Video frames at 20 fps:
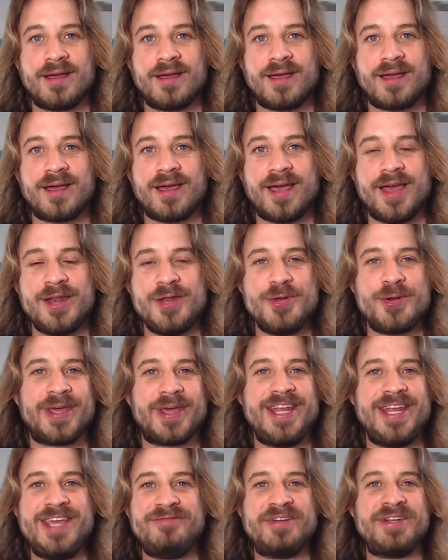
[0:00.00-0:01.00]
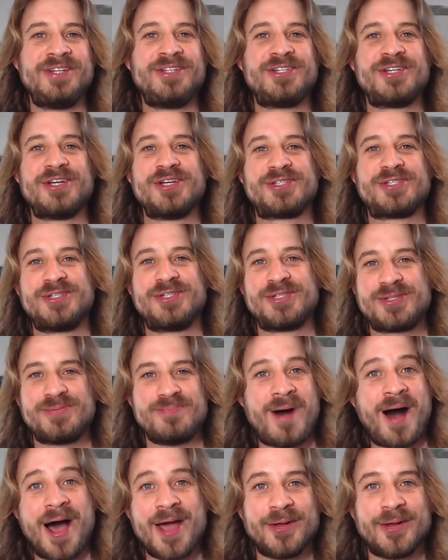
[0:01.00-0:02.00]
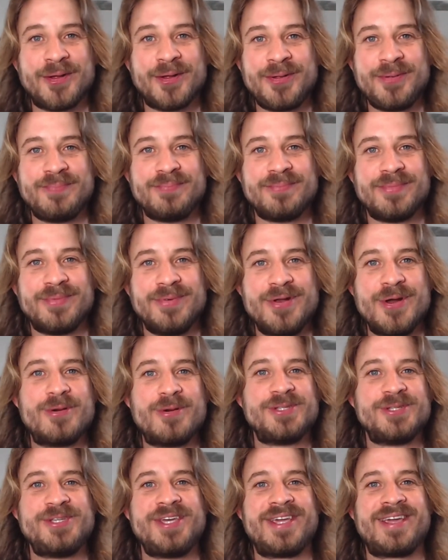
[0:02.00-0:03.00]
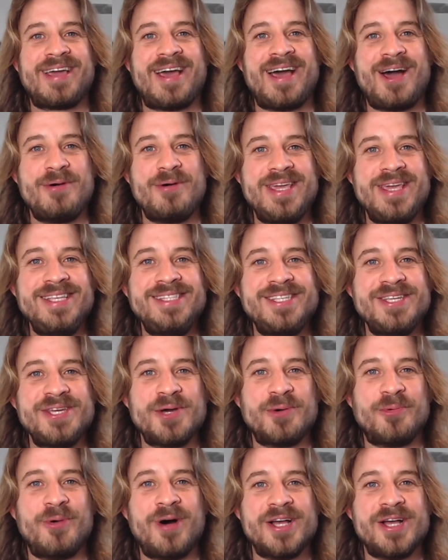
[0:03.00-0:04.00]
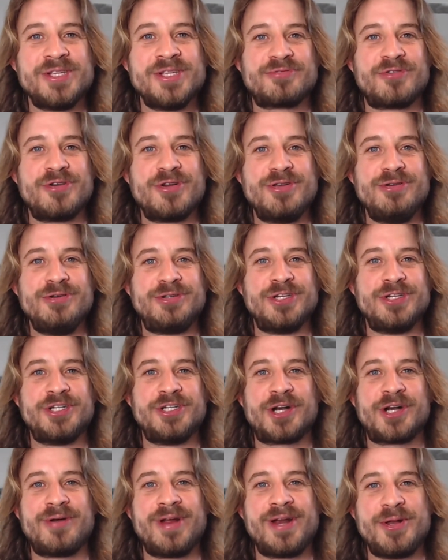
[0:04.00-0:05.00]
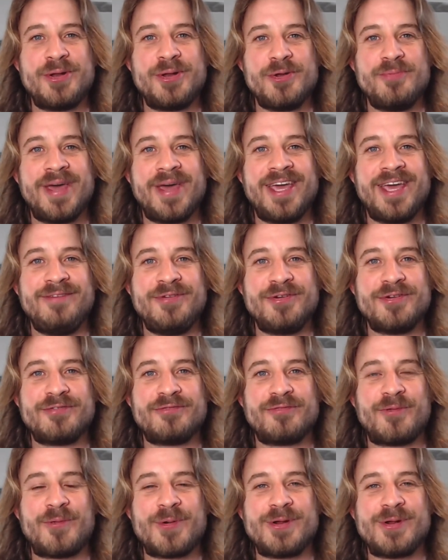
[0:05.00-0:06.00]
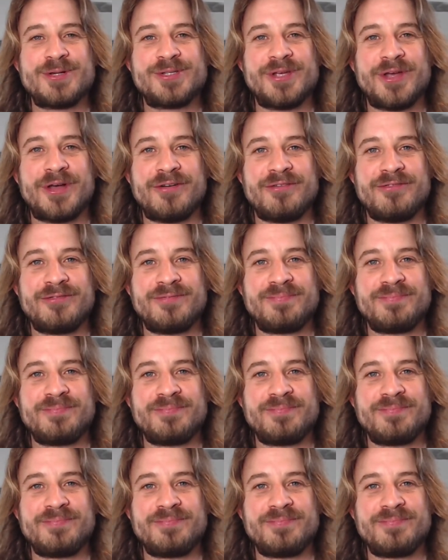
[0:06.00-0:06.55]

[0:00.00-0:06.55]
And you can even just smile, noticing how easy it was for you to generate a new behavior for yourself.